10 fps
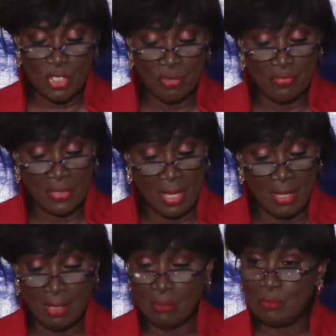of
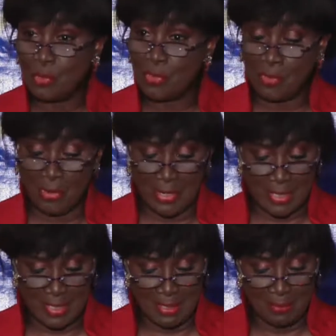calm,
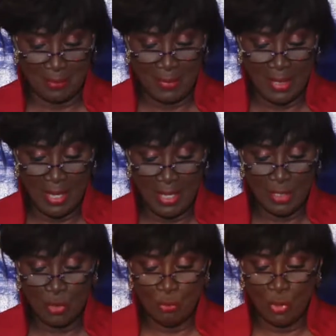authority, and
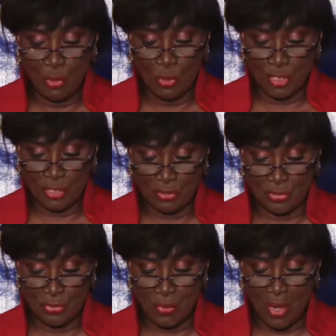composure
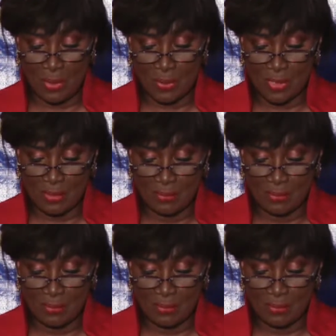throughout,